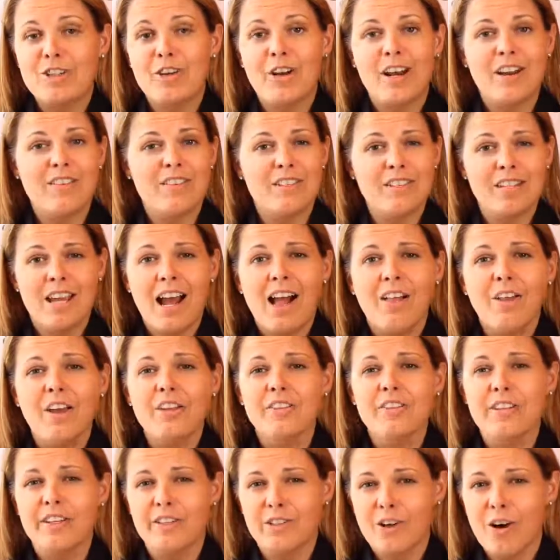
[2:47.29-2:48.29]
You're going to have to tell
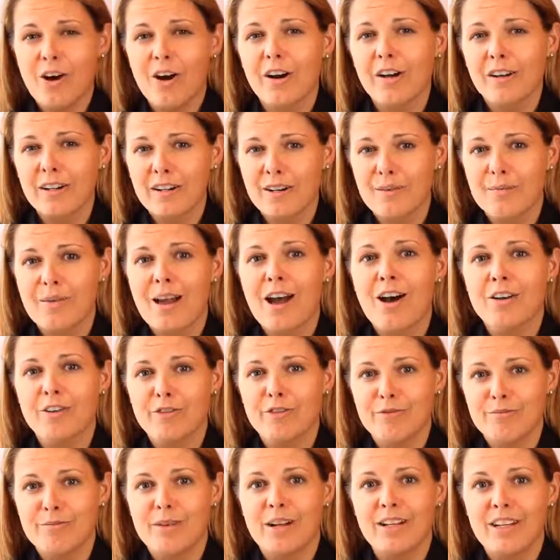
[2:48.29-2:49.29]
us a targeted amount
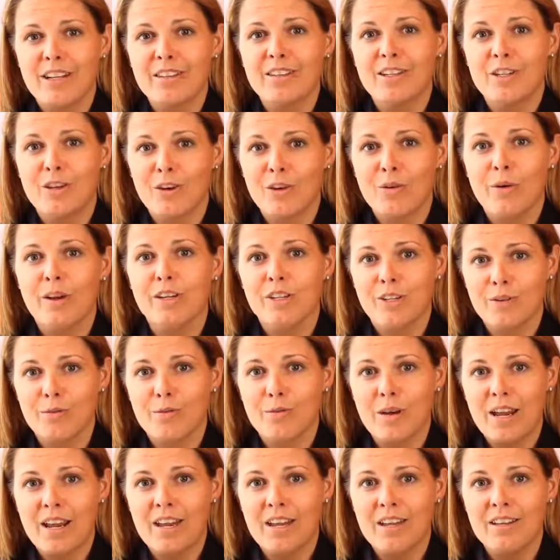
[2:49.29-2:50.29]
of money that you're going to
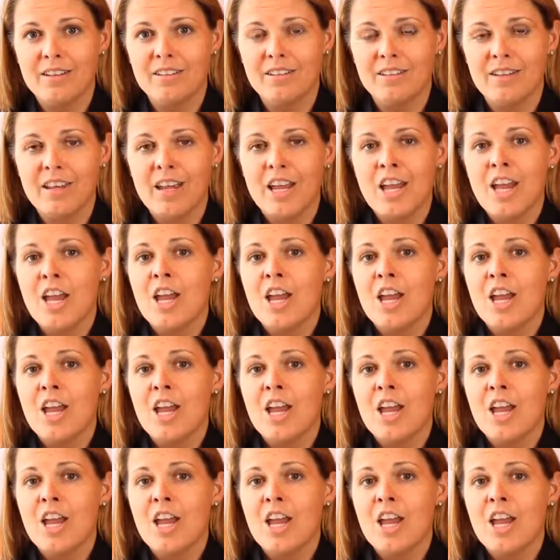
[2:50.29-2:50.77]
raise.